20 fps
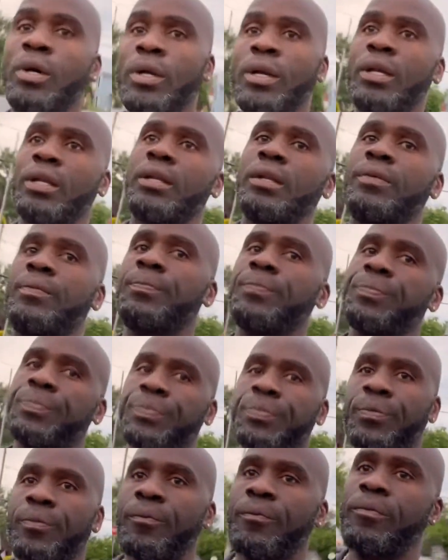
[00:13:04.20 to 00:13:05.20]
it.
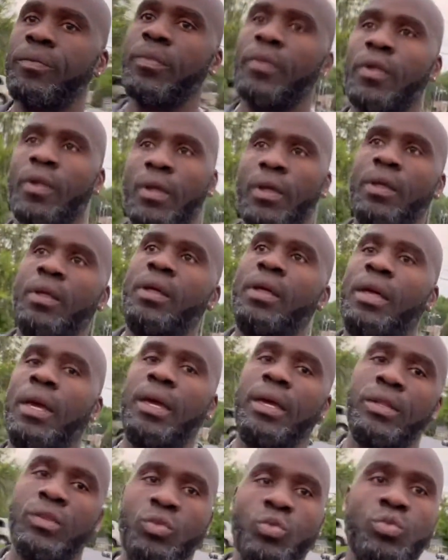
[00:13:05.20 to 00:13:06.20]

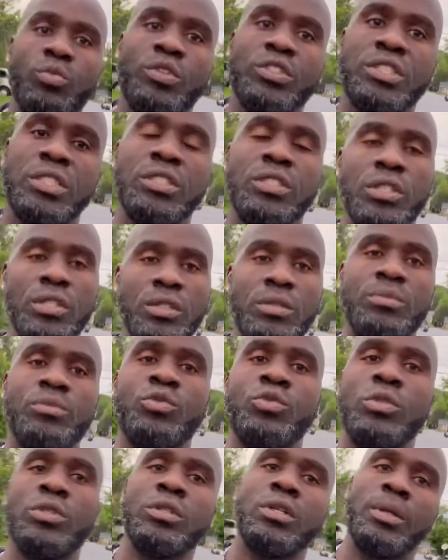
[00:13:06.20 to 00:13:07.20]
Ain't too much nothing
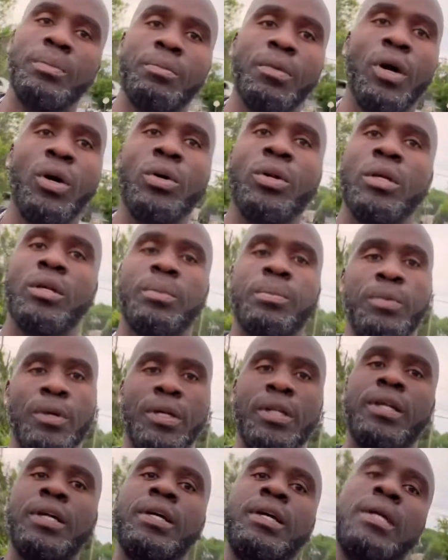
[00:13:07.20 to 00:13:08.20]
more about it,
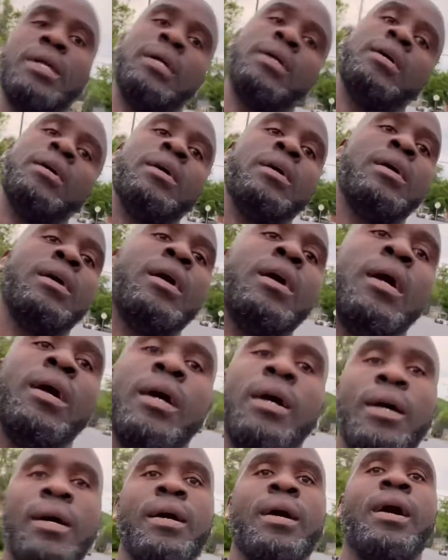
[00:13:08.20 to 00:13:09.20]
but
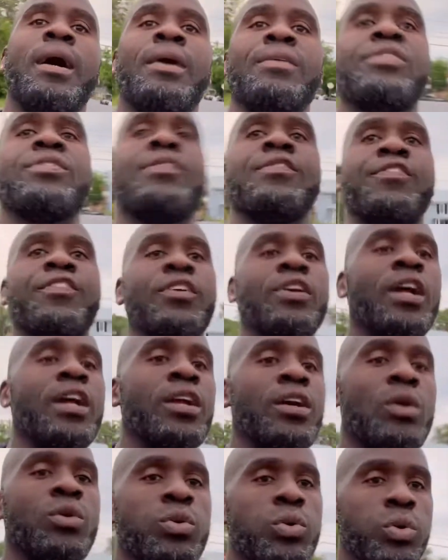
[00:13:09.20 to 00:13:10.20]
have some fun at
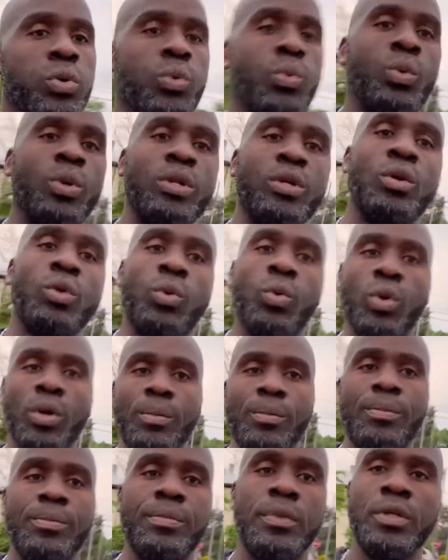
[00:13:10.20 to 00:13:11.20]
it when you're
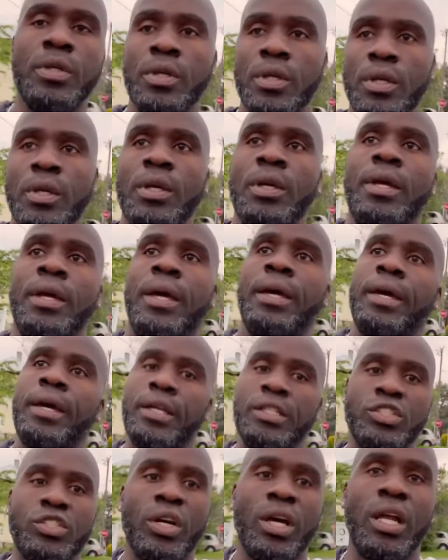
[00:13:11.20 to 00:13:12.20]
home.
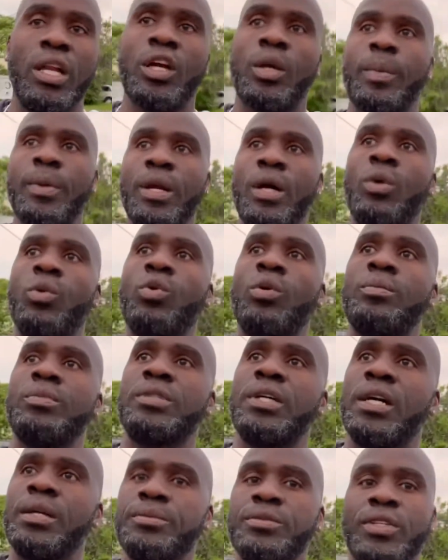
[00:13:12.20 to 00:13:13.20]
Enjoy a little bit of home
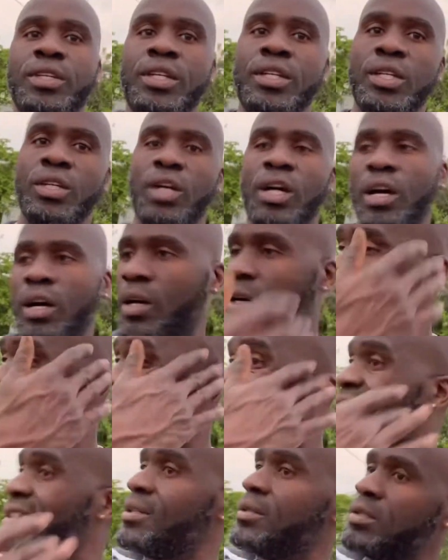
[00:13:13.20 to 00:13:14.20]
time. So, you know, I'll
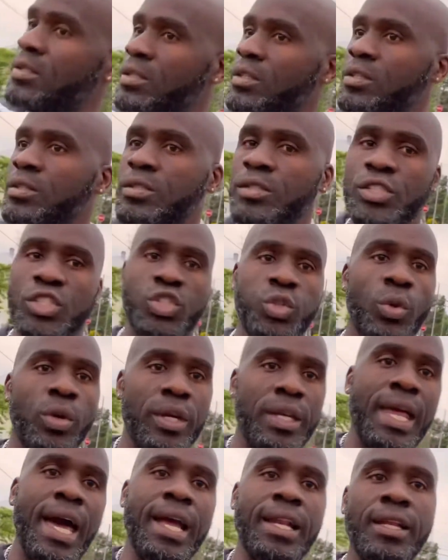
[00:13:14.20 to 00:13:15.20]
show you
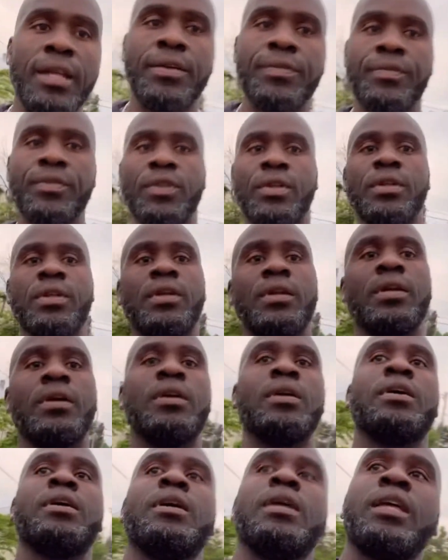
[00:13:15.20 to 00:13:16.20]
that.
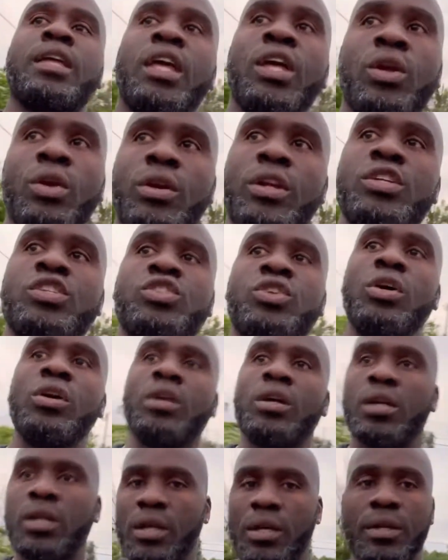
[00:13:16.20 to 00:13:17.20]
Get out the
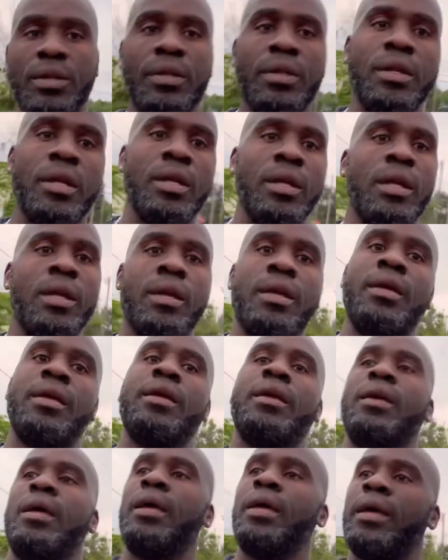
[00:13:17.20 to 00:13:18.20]
truck
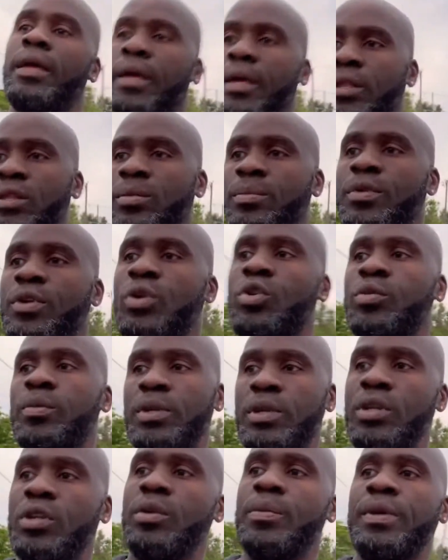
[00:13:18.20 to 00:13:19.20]
and get to be home a
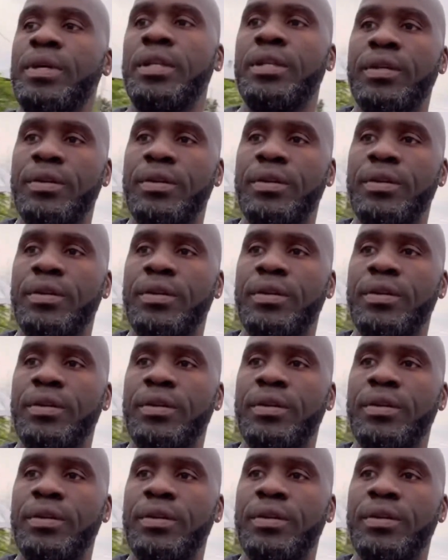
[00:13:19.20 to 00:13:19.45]
little bit.